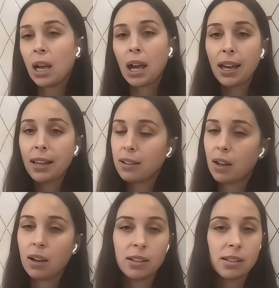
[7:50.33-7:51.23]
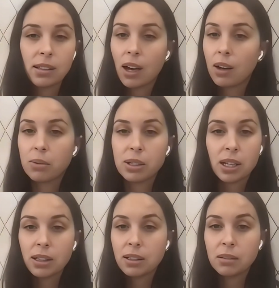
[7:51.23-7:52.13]
I always
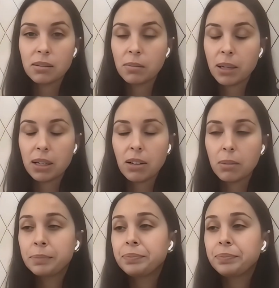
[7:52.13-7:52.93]
get the big crib.